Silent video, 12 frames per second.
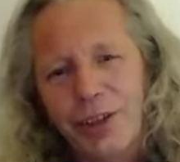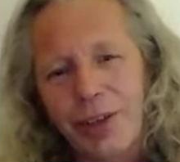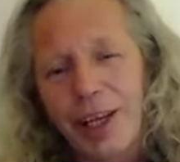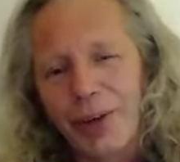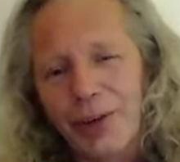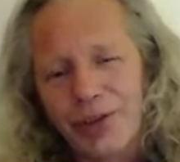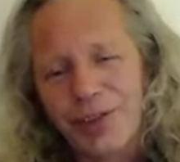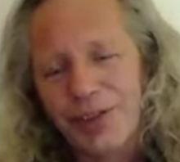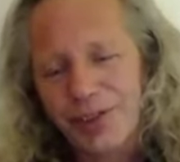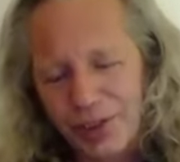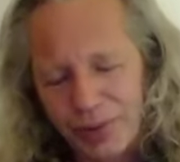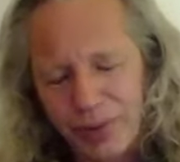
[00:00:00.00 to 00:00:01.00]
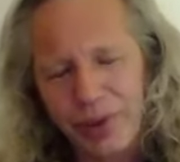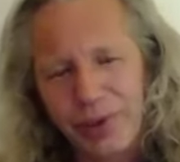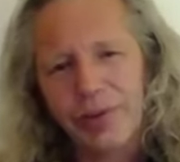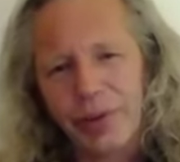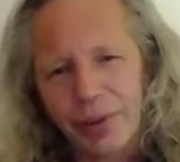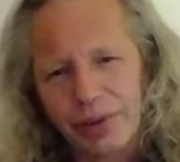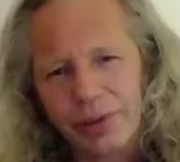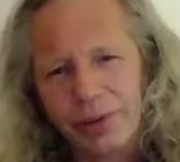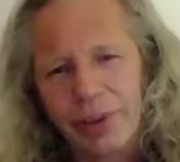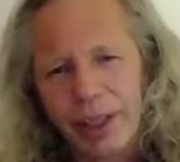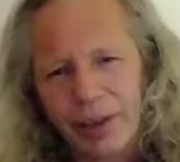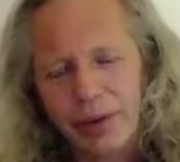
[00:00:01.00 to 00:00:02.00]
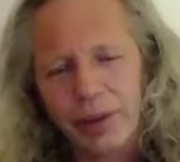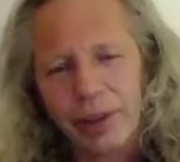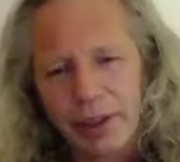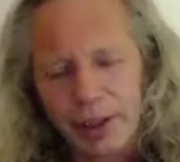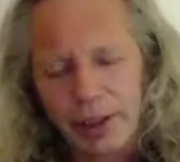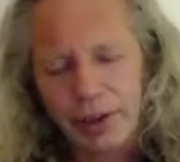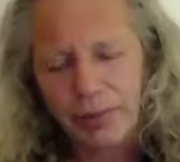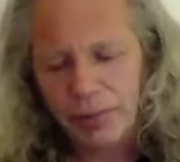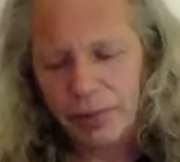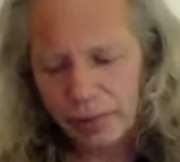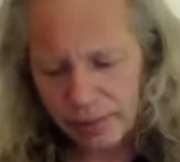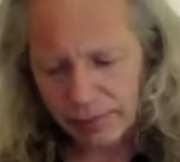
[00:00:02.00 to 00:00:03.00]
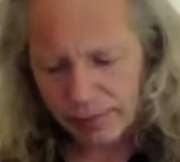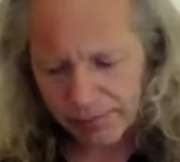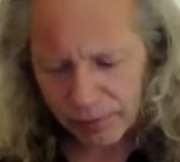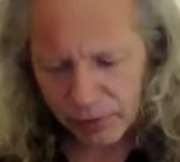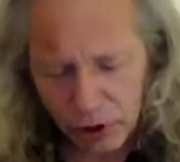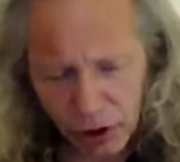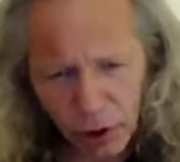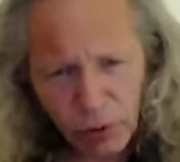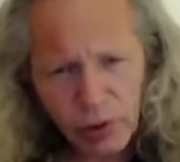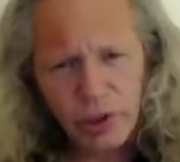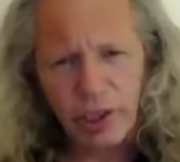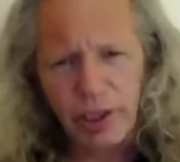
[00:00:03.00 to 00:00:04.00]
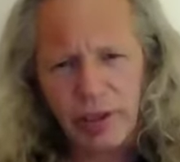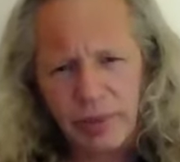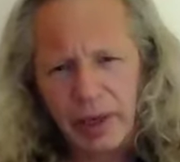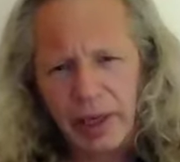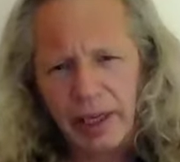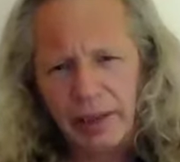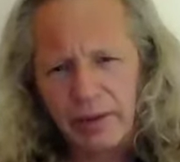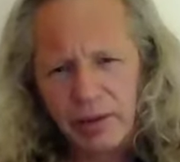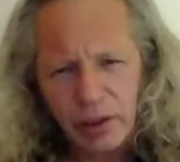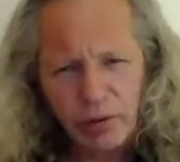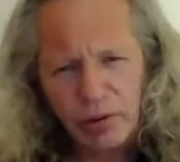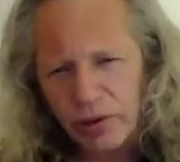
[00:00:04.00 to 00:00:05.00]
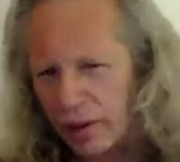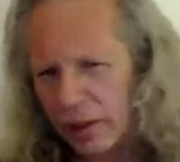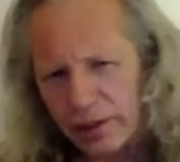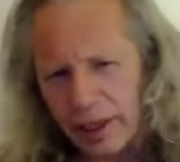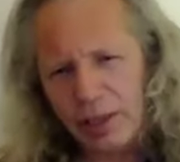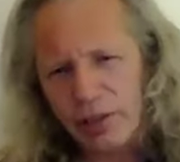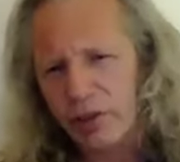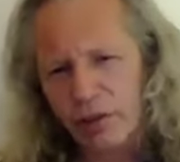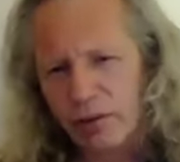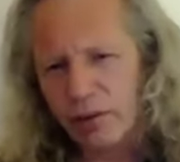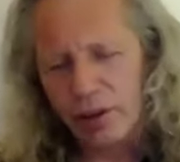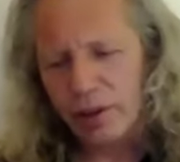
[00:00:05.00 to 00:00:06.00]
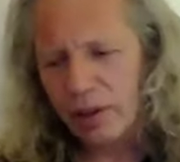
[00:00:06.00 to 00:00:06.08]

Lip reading: Now it's just a complete reversal now. Totally changed, man. Totally changed attitude.